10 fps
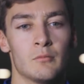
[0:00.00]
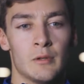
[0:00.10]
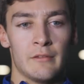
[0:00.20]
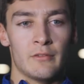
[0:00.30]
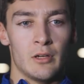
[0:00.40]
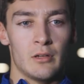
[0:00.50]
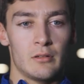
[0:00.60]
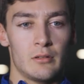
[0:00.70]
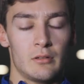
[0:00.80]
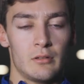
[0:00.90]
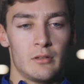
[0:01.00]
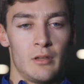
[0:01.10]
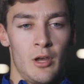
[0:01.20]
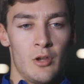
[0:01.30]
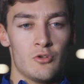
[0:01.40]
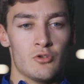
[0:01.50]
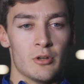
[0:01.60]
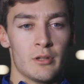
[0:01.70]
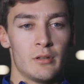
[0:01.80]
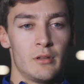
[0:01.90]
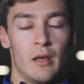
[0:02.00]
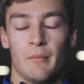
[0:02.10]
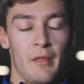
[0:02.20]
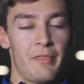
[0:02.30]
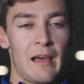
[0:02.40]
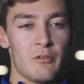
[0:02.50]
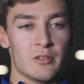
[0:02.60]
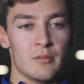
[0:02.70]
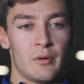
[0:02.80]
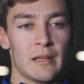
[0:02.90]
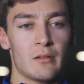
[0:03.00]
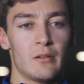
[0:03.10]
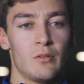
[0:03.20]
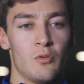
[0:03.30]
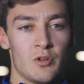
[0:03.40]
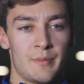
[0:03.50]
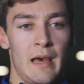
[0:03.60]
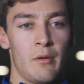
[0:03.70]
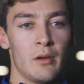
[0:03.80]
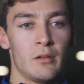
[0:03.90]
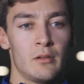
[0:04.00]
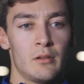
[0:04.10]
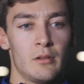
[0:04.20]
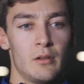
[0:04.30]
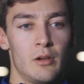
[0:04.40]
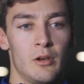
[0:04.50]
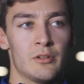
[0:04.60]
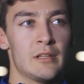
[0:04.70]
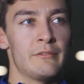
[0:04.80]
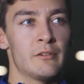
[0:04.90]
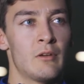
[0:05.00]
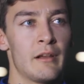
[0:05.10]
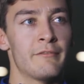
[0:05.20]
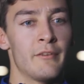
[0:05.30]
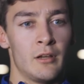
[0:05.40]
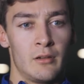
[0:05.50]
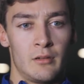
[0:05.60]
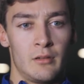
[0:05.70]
When you've got 1,000 brake horsepower underneath your right foot,